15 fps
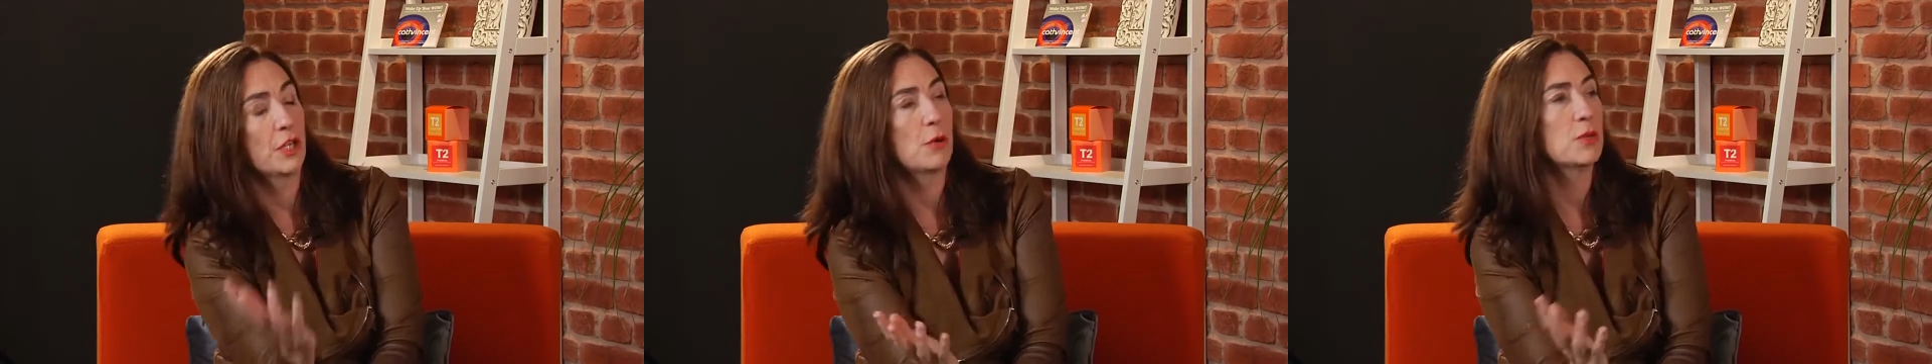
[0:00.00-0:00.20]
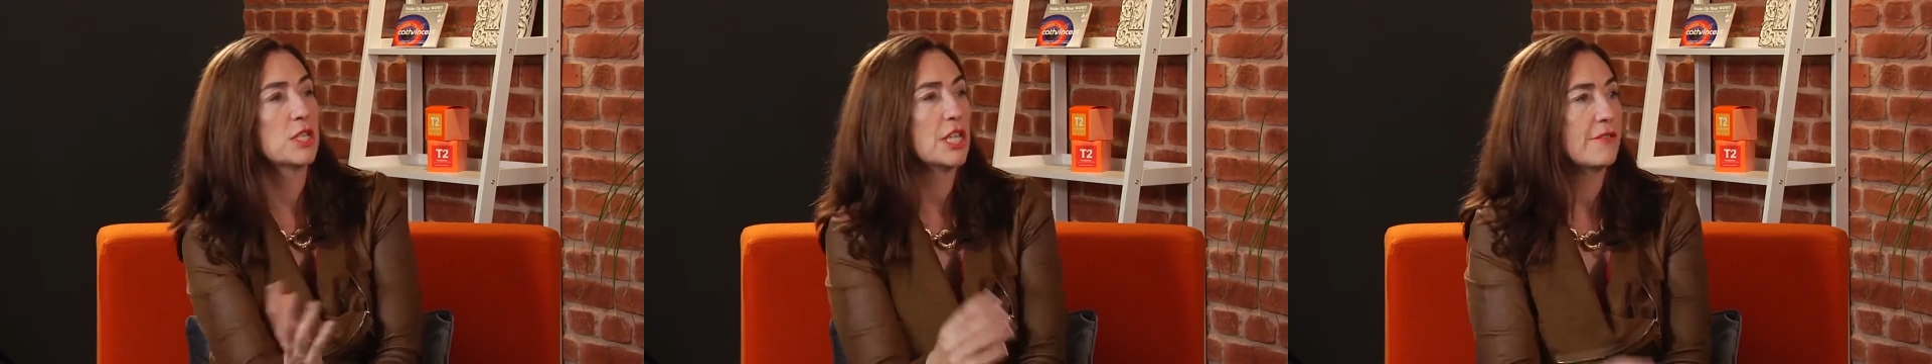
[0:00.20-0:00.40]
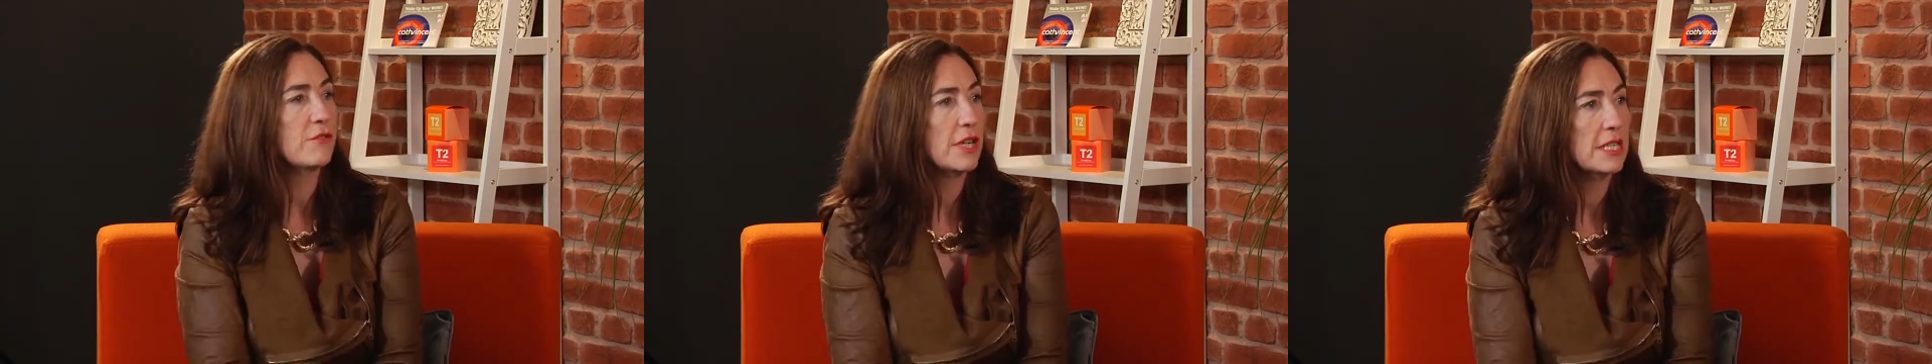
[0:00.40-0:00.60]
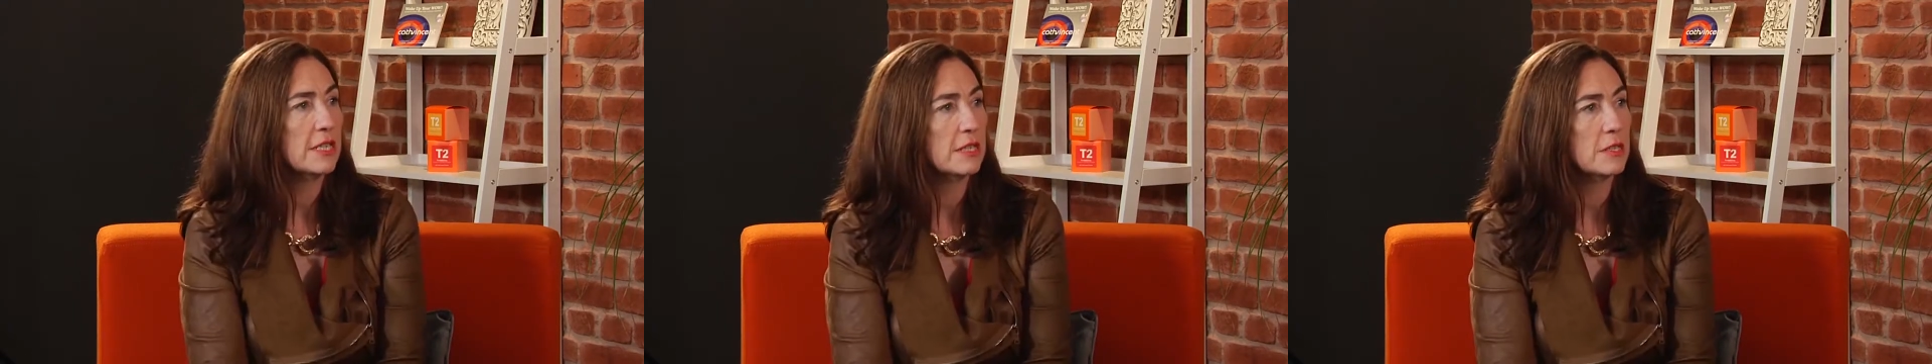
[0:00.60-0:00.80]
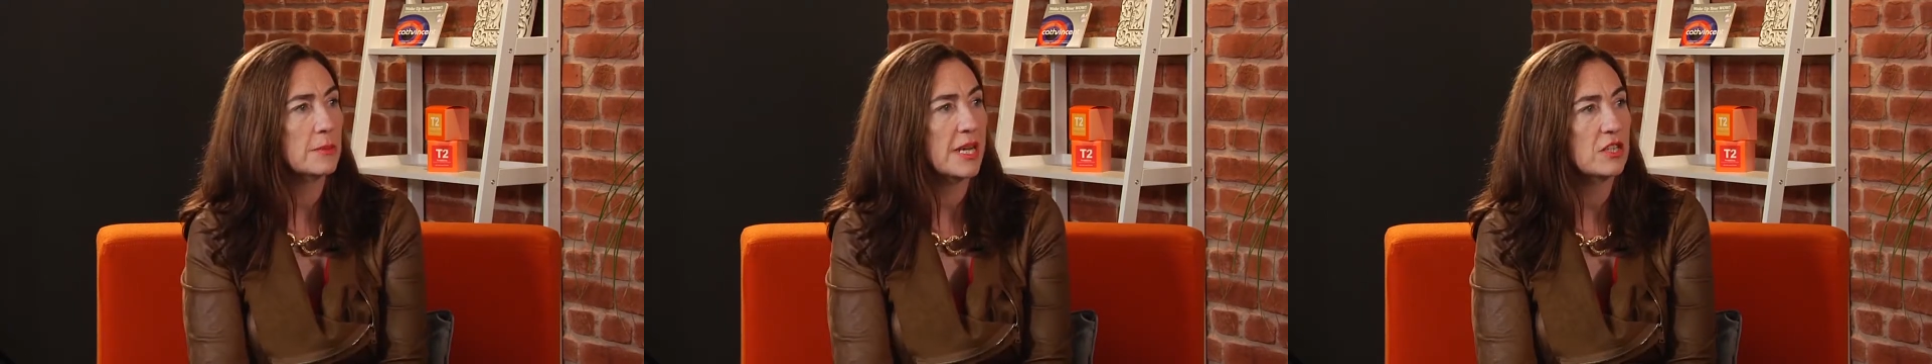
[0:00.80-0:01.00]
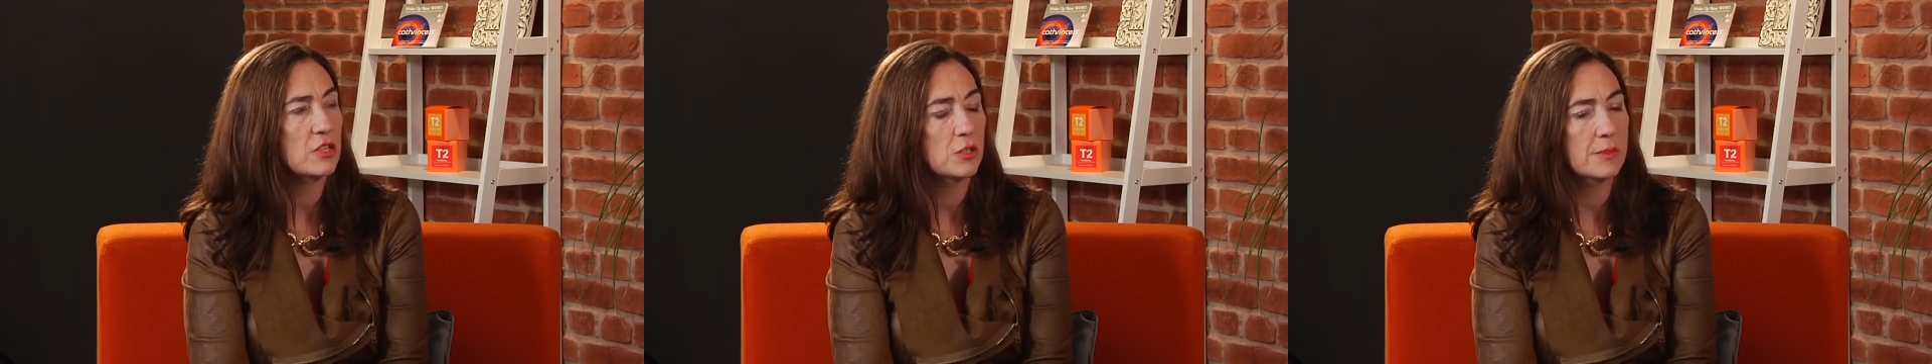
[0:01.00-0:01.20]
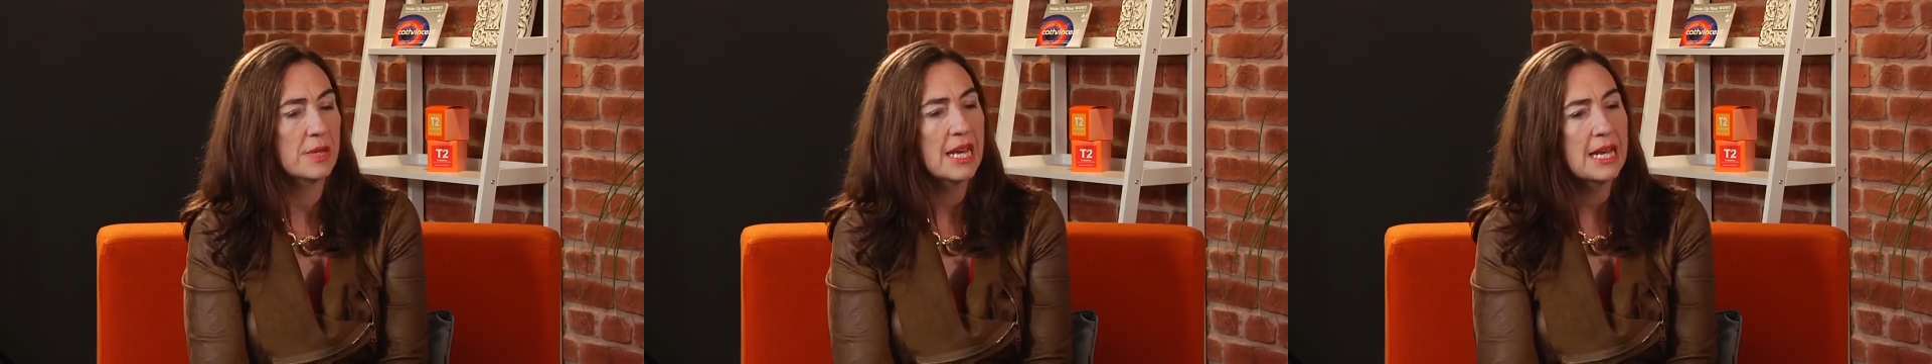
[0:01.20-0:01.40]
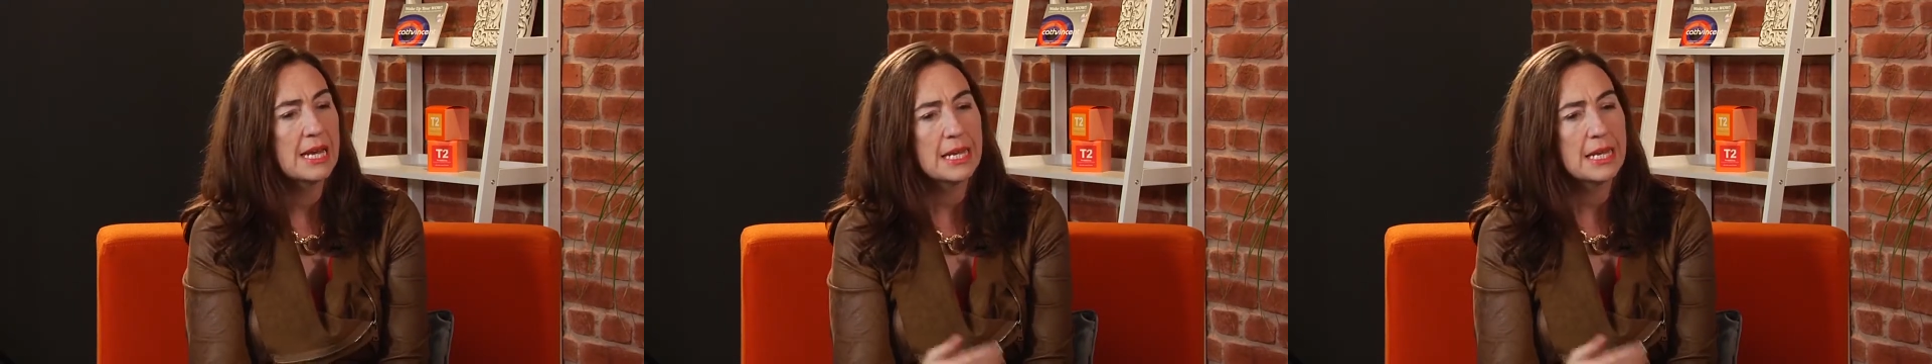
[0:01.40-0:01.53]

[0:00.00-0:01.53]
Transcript: you know, whichever end of the spectrum,